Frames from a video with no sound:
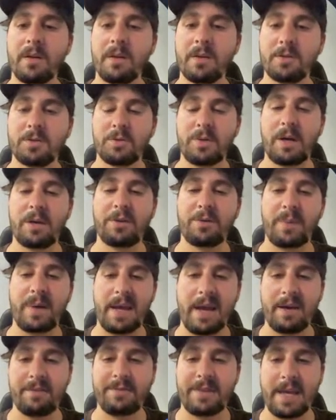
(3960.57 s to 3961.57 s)
So now that we
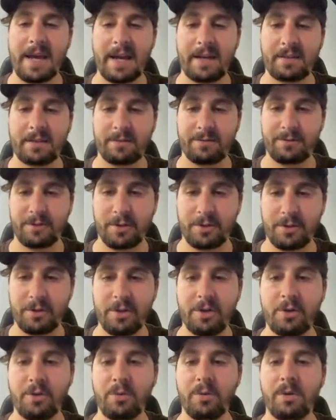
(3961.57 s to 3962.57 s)
have the active to
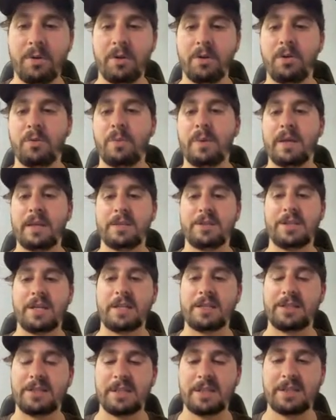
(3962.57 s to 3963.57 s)
do, we can
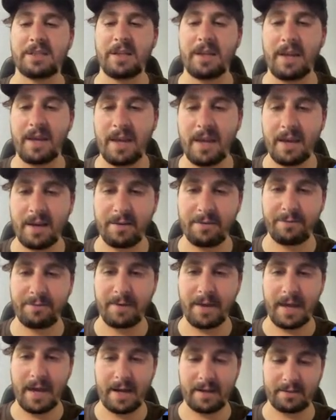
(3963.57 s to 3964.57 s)
change this to if
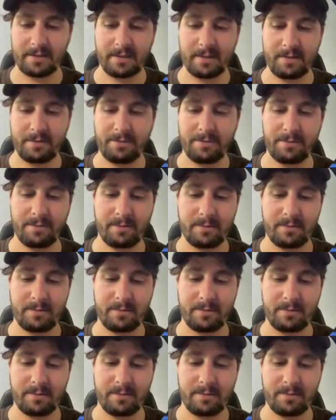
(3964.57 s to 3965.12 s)
active